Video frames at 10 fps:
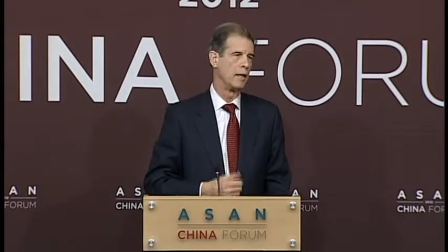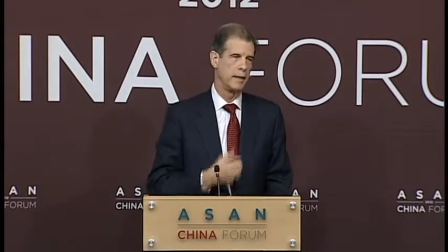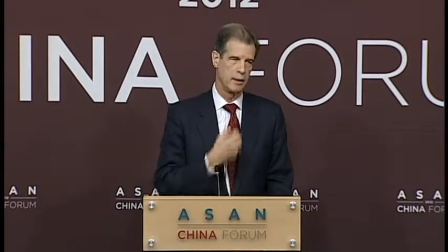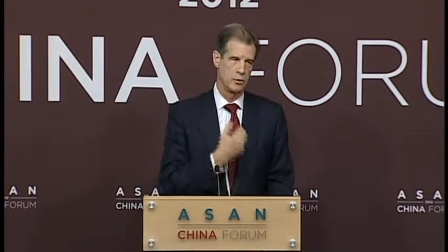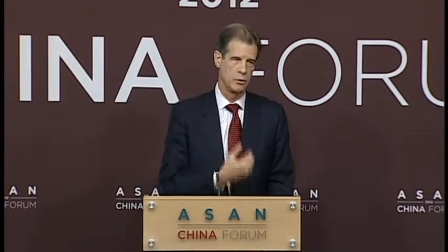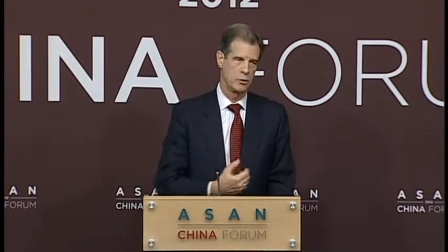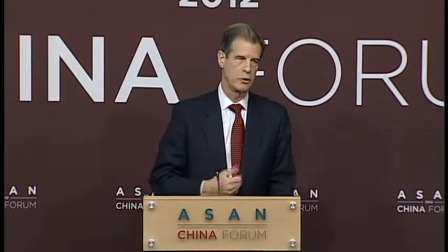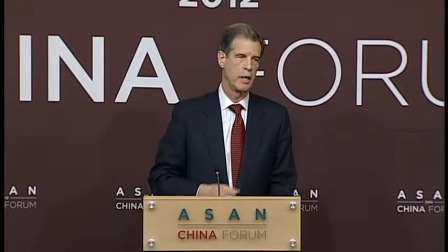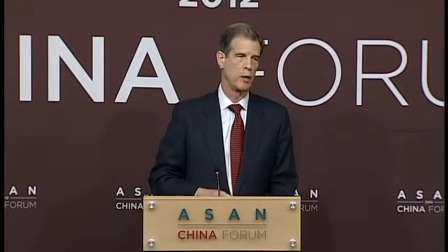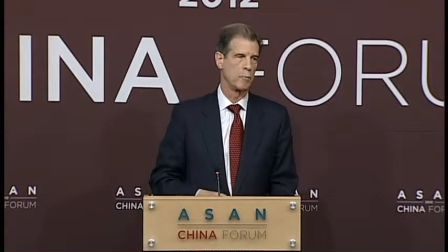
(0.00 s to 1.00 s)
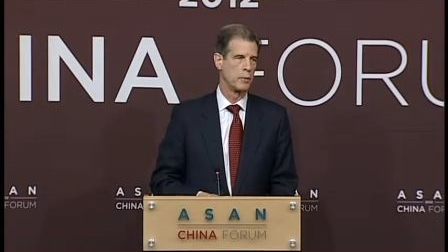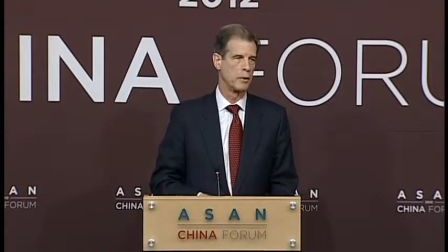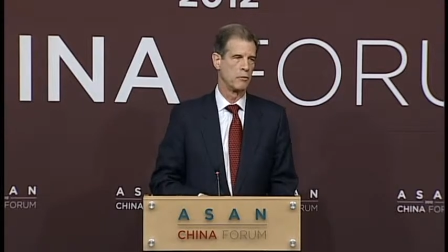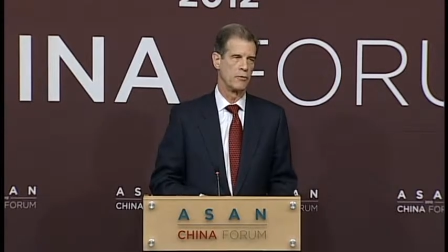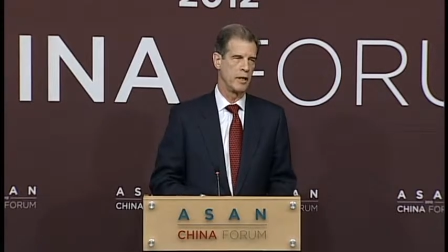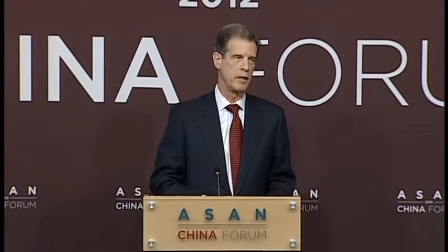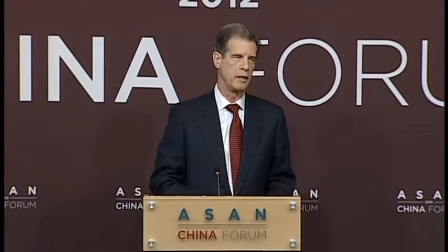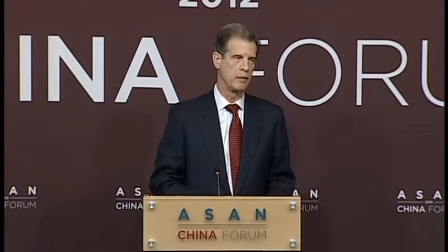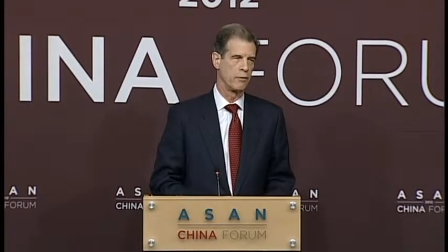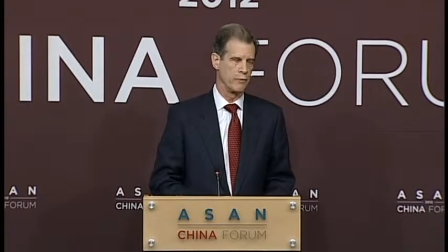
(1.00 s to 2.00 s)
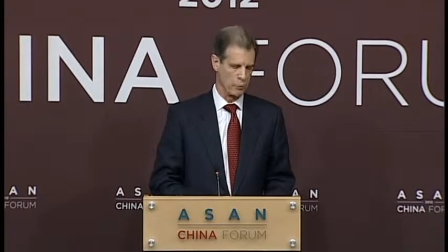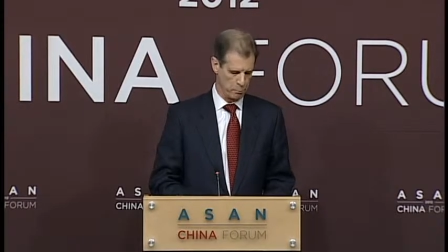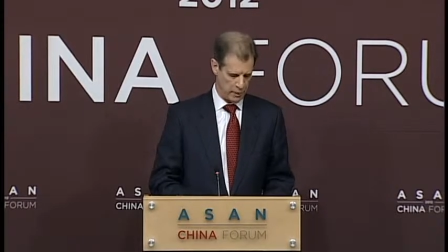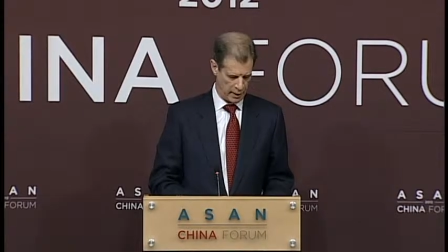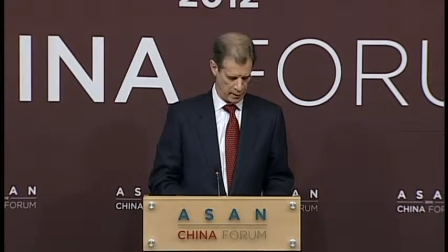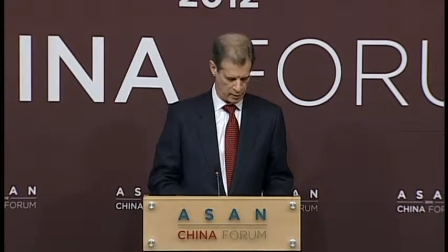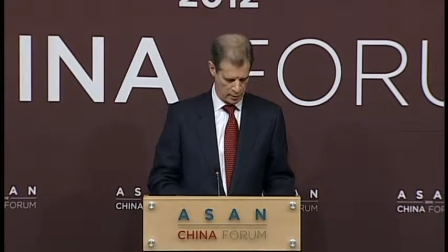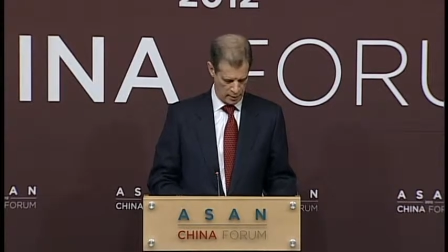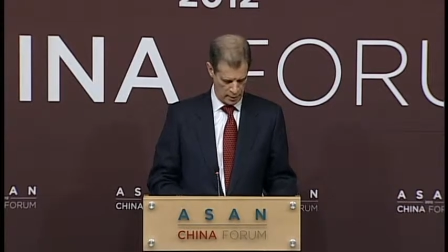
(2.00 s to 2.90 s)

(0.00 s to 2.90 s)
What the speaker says: is a step that's very different from past